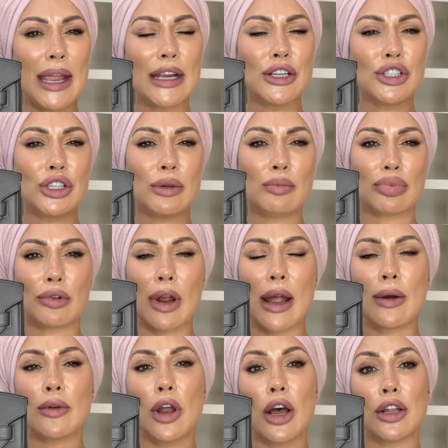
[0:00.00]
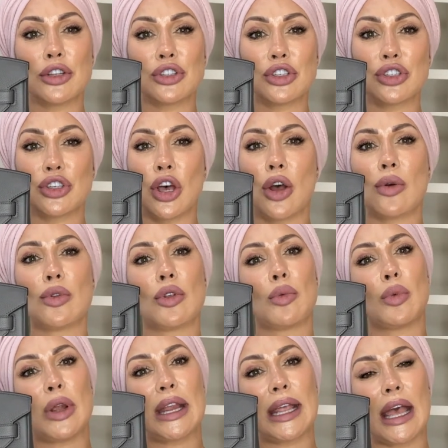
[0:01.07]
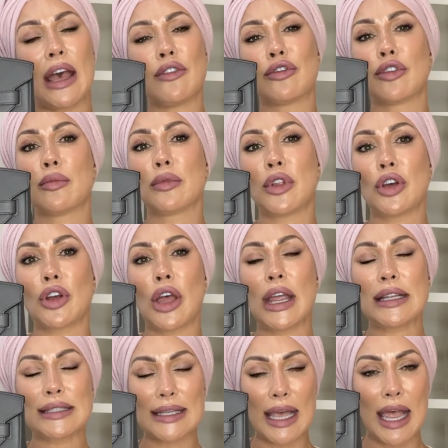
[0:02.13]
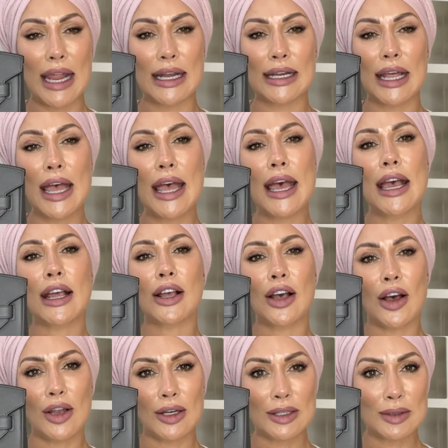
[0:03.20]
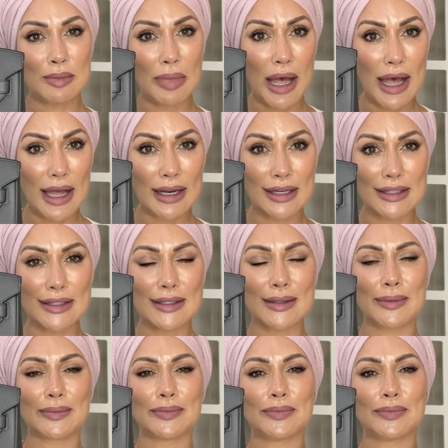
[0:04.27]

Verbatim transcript: beigey brown undertone that we get from the Etain coloured bags.